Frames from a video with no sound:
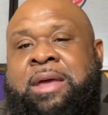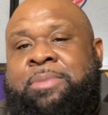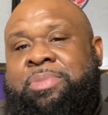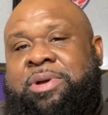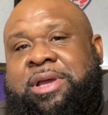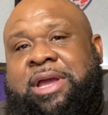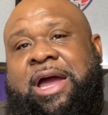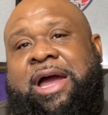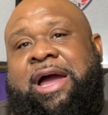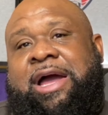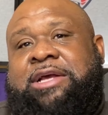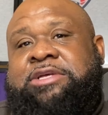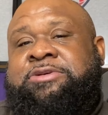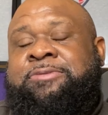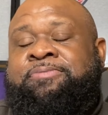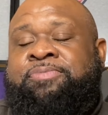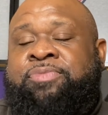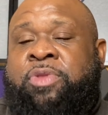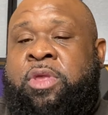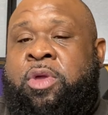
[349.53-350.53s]
But guys,
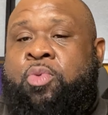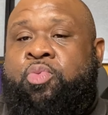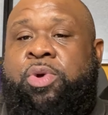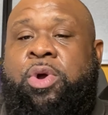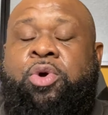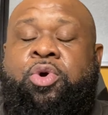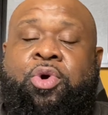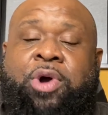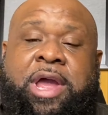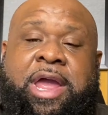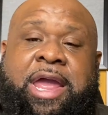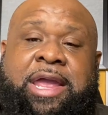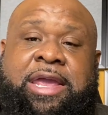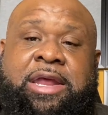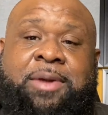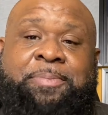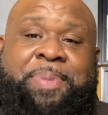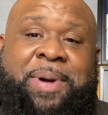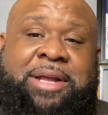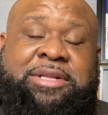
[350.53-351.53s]
we're going to go ahead and
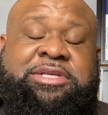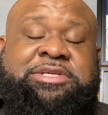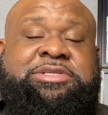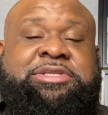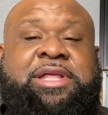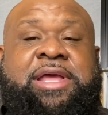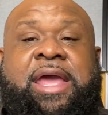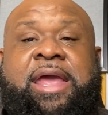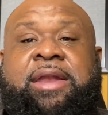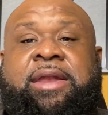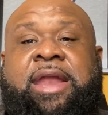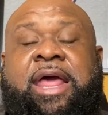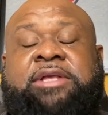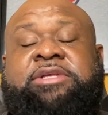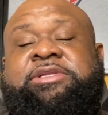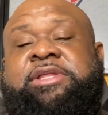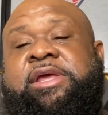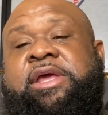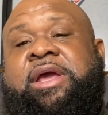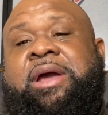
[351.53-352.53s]
get up out this thing. Next
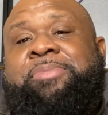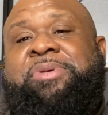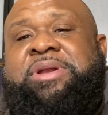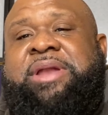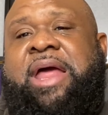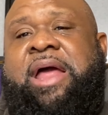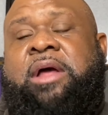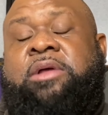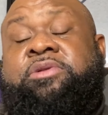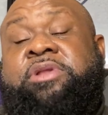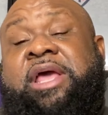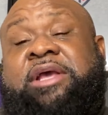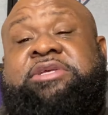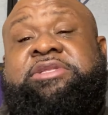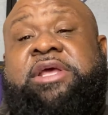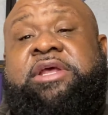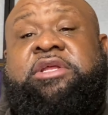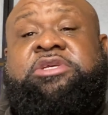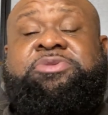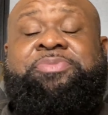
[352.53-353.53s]
thing coming down, next
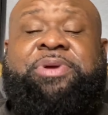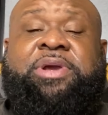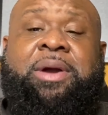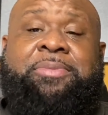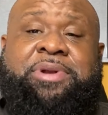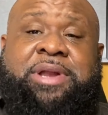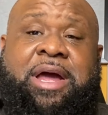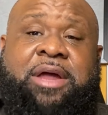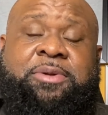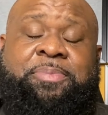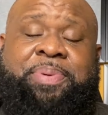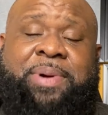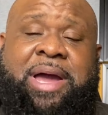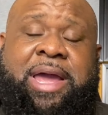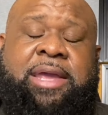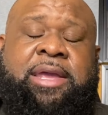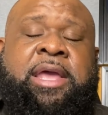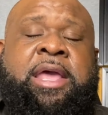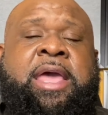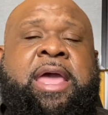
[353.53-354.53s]
thing that should be coming down the
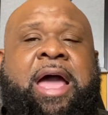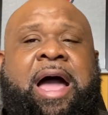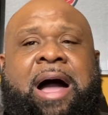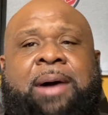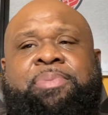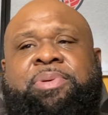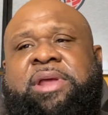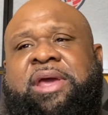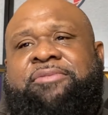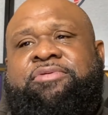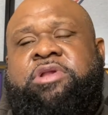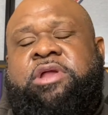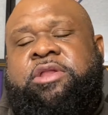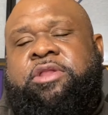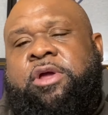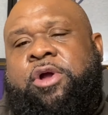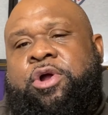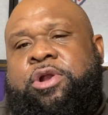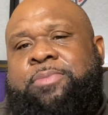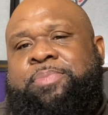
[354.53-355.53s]
pike, I believe is
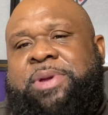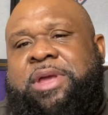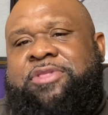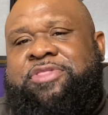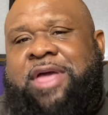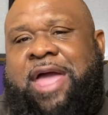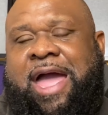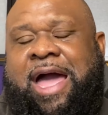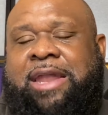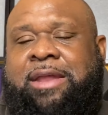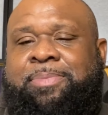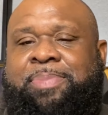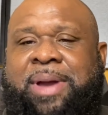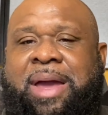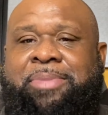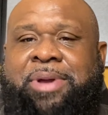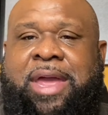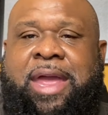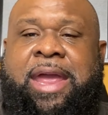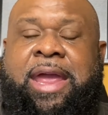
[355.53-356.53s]
either going to be the
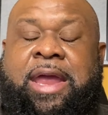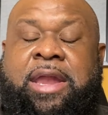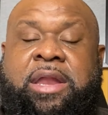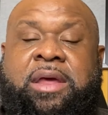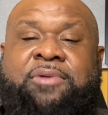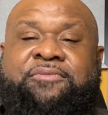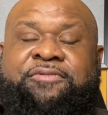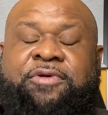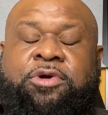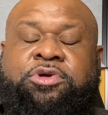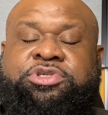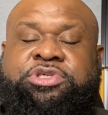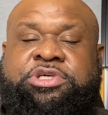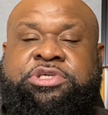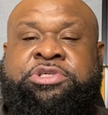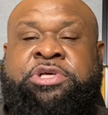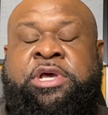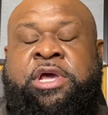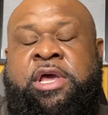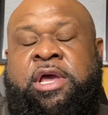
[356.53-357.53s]
Alabama A&M
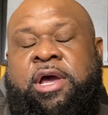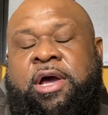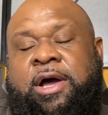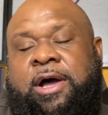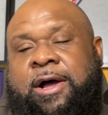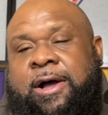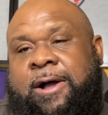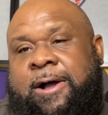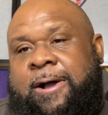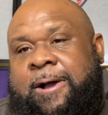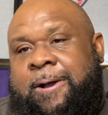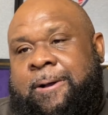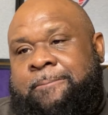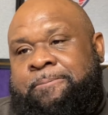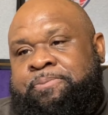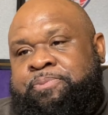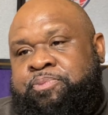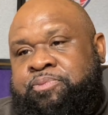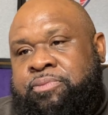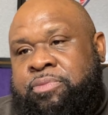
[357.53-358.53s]
versus
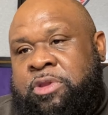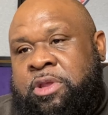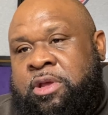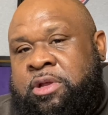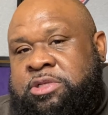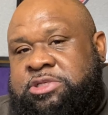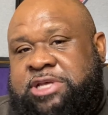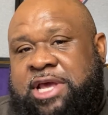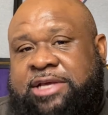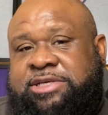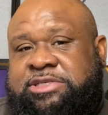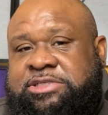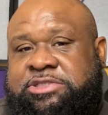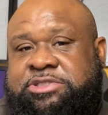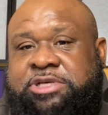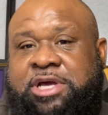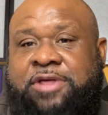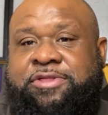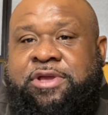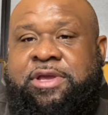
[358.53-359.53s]
um, Texas
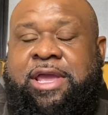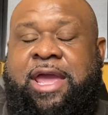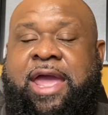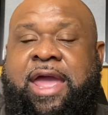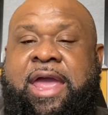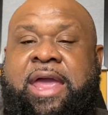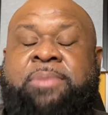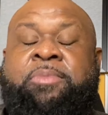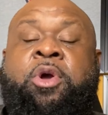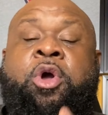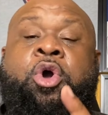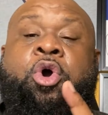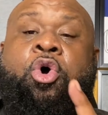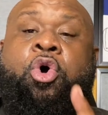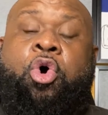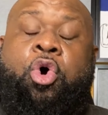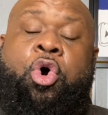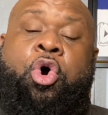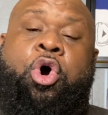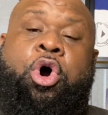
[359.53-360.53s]
Southern game
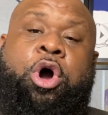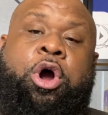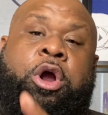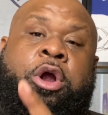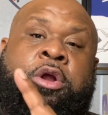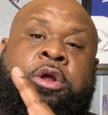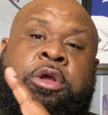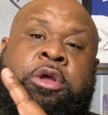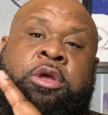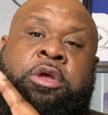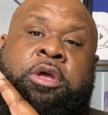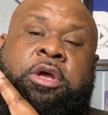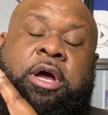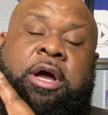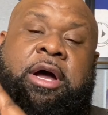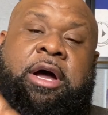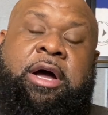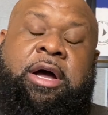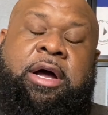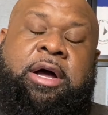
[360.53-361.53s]
or
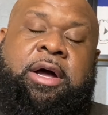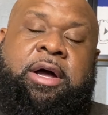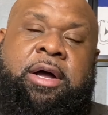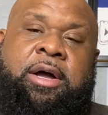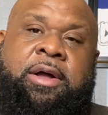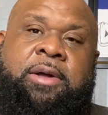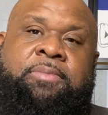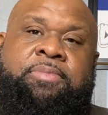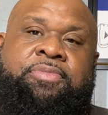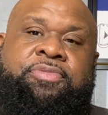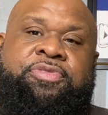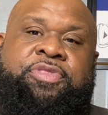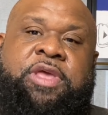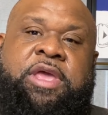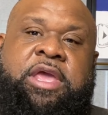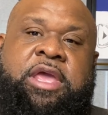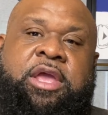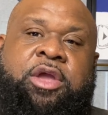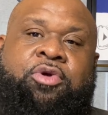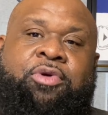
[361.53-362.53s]
uh,
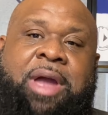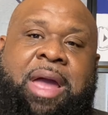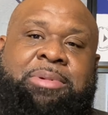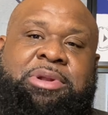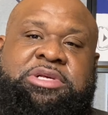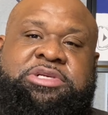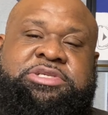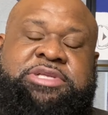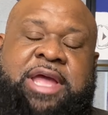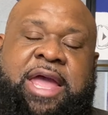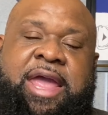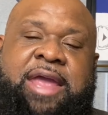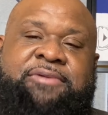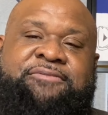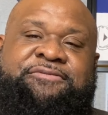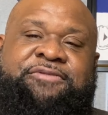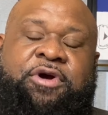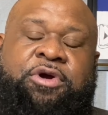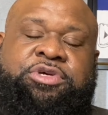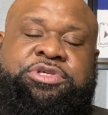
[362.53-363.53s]
the Grambling State
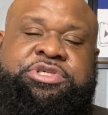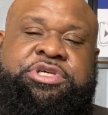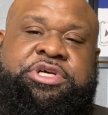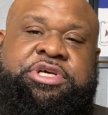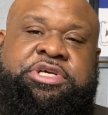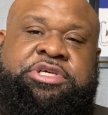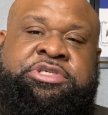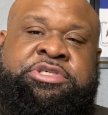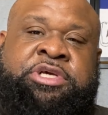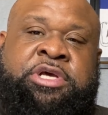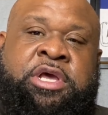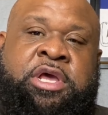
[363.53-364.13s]
versus